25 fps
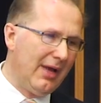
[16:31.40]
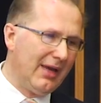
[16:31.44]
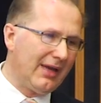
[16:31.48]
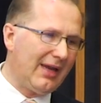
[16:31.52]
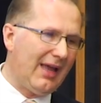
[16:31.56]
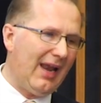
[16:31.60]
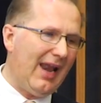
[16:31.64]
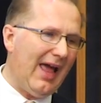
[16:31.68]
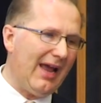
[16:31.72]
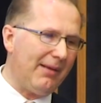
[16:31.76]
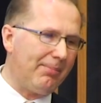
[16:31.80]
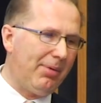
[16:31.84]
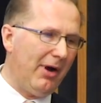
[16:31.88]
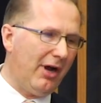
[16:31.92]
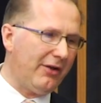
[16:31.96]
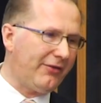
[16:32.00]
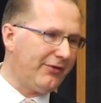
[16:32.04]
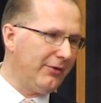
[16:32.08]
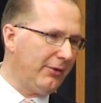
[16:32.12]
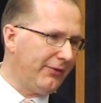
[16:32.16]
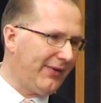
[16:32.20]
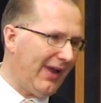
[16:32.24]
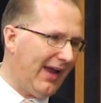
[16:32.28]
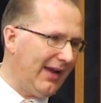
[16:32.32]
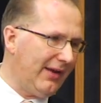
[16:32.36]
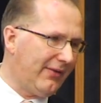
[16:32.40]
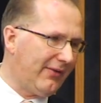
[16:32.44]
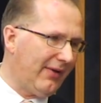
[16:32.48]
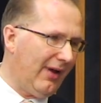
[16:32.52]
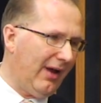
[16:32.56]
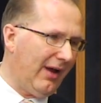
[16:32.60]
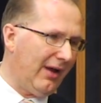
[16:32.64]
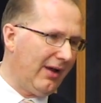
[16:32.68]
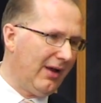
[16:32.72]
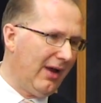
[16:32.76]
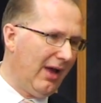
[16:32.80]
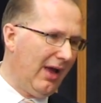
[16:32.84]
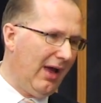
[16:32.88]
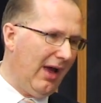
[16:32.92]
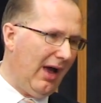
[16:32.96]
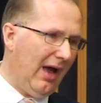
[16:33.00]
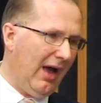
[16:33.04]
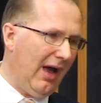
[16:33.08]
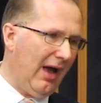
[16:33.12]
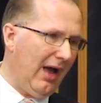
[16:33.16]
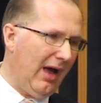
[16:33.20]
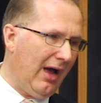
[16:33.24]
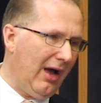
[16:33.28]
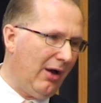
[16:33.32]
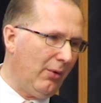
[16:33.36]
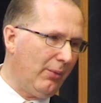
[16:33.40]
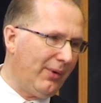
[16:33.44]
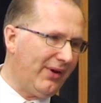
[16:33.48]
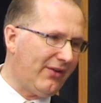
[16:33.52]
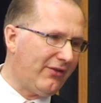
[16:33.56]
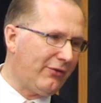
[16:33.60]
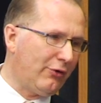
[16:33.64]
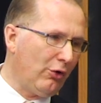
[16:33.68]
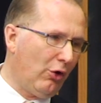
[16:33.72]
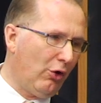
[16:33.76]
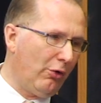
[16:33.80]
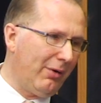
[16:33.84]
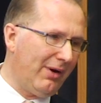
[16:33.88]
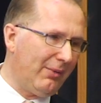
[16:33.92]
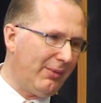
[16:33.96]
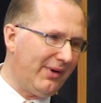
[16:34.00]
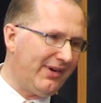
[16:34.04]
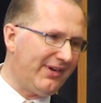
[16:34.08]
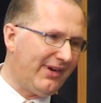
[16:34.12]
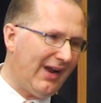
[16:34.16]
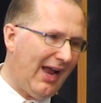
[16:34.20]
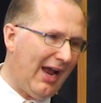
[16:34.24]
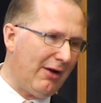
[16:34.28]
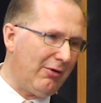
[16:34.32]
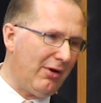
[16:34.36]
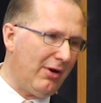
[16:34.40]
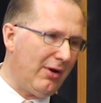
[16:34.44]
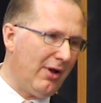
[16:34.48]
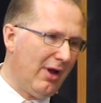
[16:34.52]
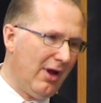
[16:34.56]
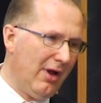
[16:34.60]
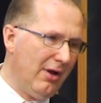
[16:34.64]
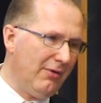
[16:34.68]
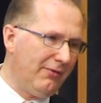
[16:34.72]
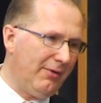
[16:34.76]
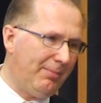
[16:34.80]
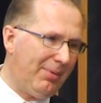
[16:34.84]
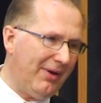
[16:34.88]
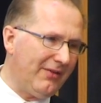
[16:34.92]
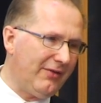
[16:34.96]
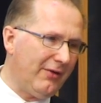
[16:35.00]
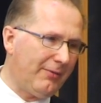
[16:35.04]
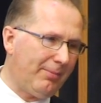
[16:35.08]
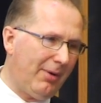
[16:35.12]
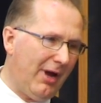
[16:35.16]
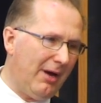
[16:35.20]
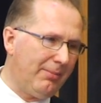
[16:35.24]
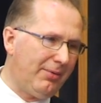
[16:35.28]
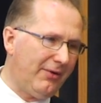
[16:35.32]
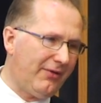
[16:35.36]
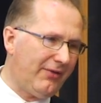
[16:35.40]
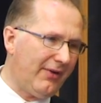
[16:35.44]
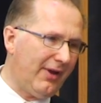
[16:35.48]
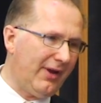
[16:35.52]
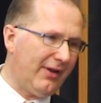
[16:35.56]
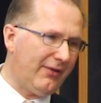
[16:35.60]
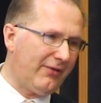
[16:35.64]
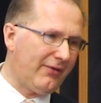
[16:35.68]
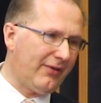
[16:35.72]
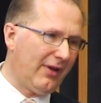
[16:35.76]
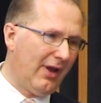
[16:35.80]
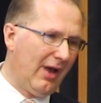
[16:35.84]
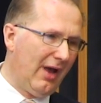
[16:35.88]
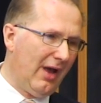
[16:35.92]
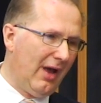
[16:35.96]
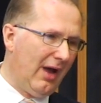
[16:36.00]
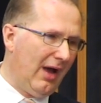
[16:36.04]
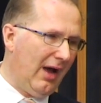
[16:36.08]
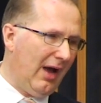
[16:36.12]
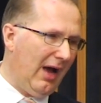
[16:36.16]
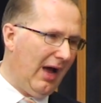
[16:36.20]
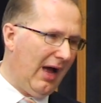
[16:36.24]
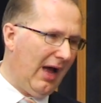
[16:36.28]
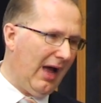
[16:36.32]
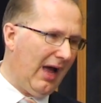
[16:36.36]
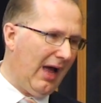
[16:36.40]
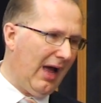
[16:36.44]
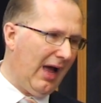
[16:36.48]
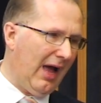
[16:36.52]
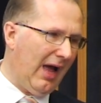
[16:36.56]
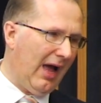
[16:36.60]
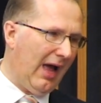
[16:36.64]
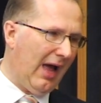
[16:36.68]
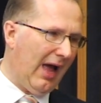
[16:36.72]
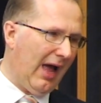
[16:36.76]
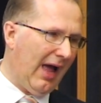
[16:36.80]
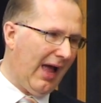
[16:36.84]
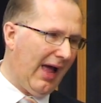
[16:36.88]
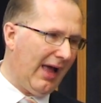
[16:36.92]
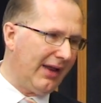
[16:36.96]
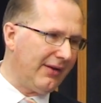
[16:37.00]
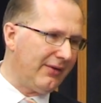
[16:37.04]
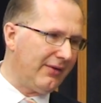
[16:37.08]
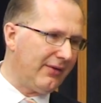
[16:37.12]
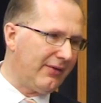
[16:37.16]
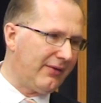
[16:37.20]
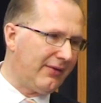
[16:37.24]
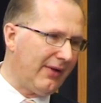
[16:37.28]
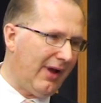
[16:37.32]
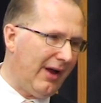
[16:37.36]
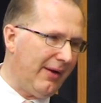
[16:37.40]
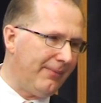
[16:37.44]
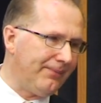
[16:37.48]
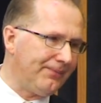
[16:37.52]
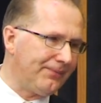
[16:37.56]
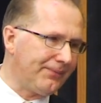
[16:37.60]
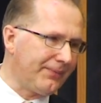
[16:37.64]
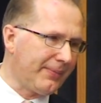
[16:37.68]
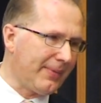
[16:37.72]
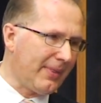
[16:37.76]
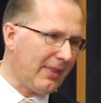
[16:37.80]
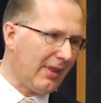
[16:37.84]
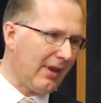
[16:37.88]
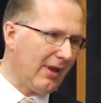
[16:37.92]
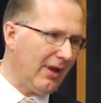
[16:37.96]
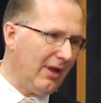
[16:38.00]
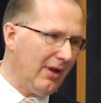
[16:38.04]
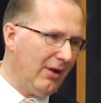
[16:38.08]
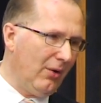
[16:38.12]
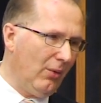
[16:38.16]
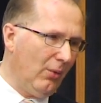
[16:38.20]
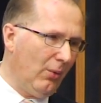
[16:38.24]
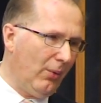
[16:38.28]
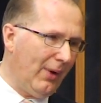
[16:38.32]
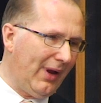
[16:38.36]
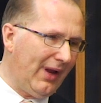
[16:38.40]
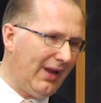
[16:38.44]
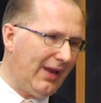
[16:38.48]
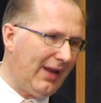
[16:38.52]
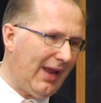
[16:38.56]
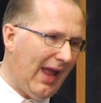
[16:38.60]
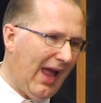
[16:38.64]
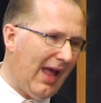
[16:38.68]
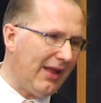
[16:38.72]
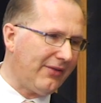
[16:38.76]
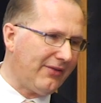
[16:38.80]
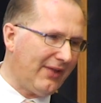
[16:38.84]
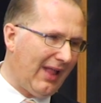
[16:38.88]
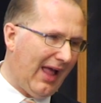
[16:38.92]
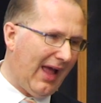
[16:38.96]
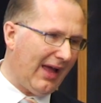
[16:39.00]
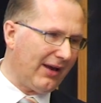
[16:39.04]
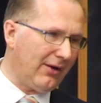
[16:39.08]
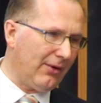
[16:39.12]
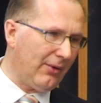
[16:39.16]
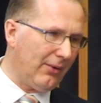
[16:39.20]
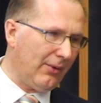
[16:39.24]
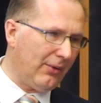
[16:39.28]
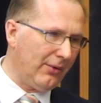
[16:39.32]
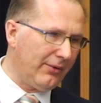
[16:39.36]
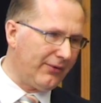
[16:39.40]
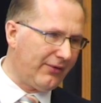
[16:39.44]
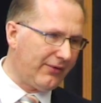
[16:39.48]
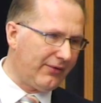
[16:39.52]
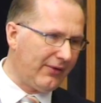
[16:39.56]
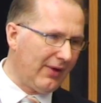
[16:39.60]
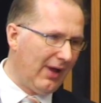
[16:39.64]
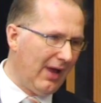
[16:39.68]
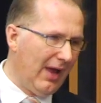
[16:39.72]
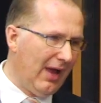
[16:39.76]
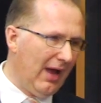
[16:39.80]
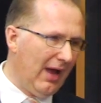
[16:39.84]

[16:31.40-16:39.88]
collect personal data. We store it, we share it for business purposes, and we, as landlords,